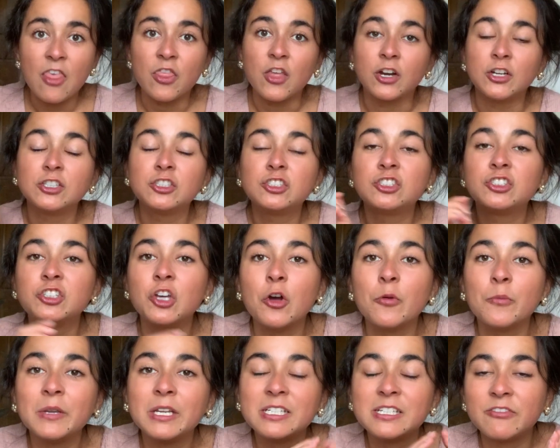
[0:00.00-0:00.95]
There are
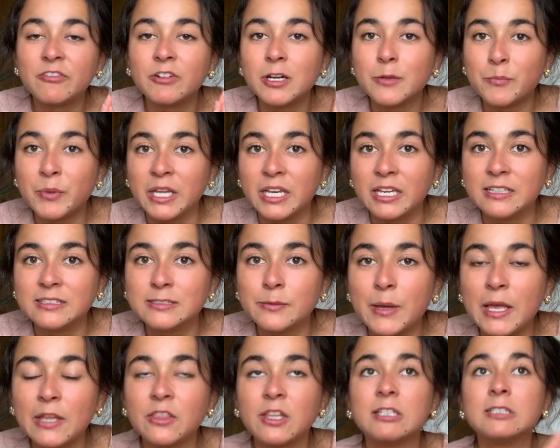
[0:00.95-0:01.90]
so many different opinions
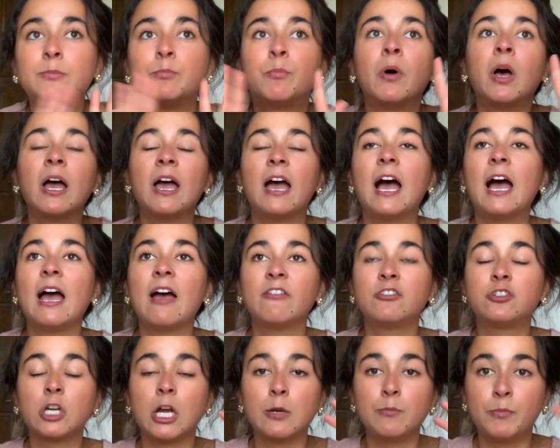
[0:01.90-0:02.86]
about this, but I
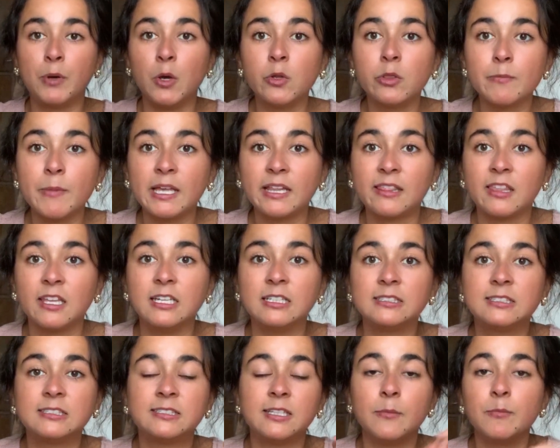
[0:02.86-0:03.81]
have tried both
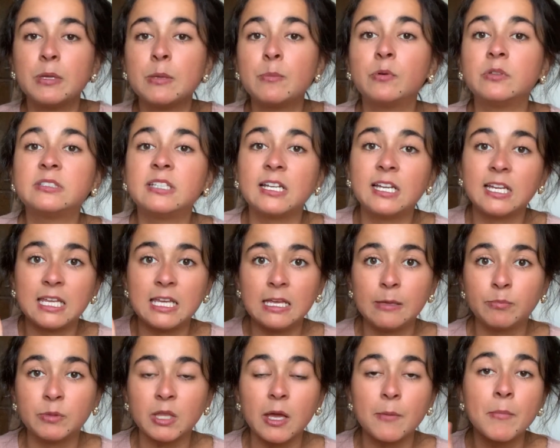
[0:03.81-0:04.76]
methods. Some people say to
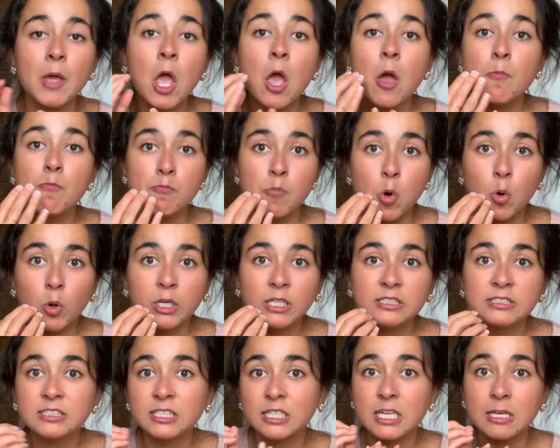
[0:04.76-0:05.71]
keep them
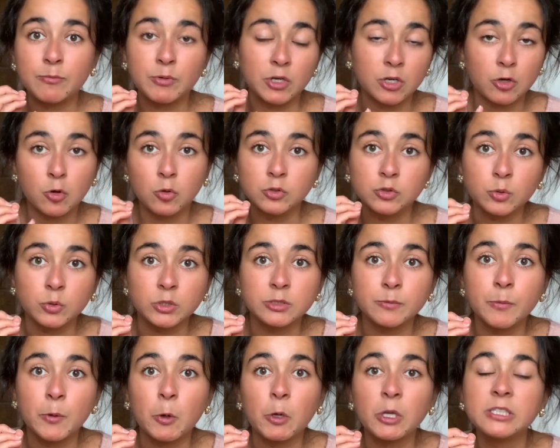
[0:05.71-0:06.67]
moist, to keep your cold
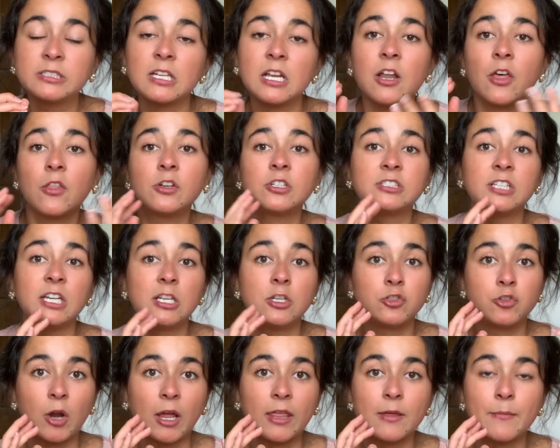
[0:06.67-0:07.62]
sores moist, and others say
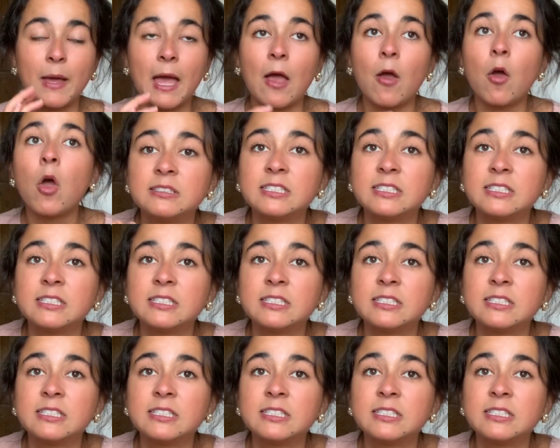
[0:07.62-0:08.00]
to dry them out.